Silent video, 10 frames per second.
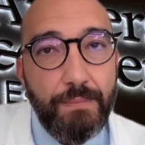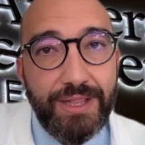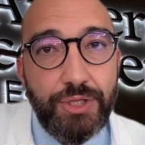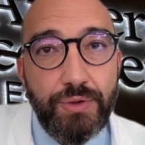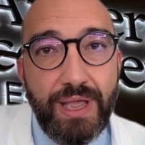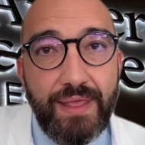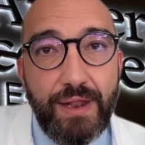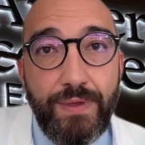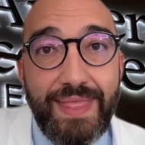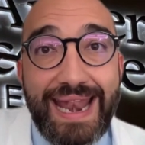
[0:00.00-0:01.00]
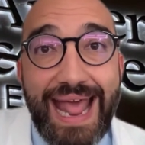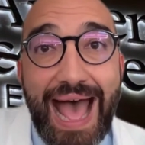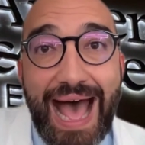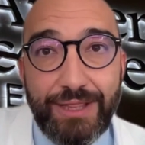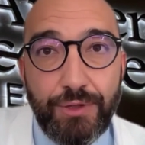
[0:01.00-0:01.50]
but together with an
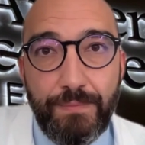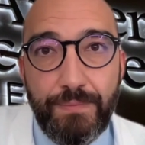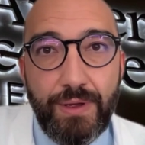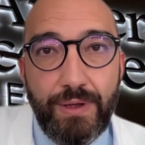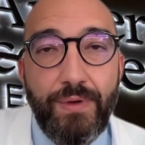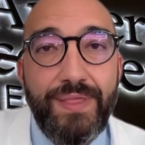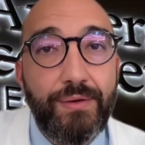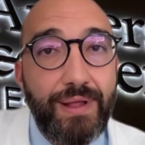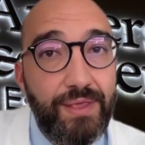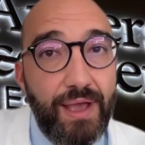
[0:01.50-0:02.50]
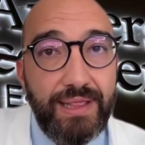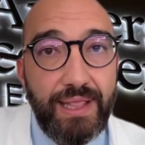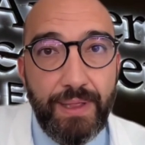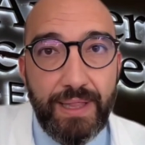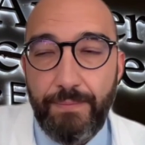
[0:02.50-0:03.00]
atom with
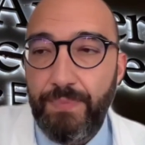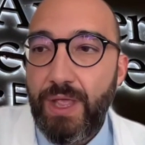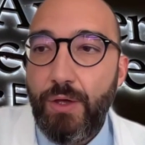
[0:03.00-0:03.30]
radioactivity.